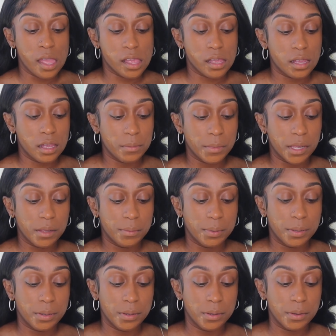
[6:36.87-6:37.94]

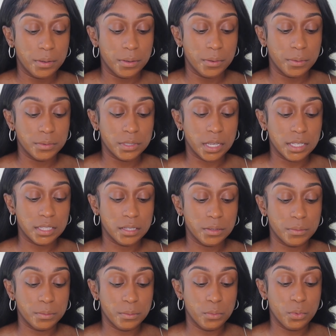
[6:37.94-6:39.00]
it does
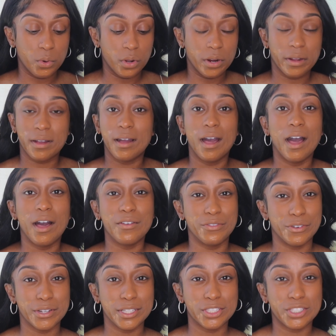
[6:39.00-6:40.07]
more
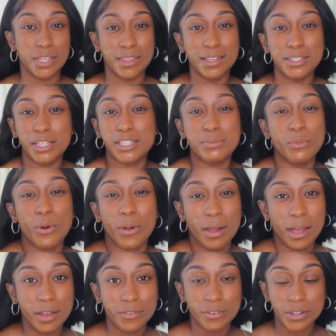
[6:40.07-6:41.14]
coverage. I think it does more
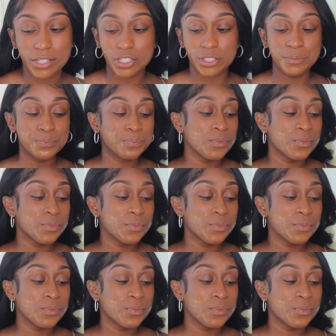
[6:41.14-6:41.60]
coverage.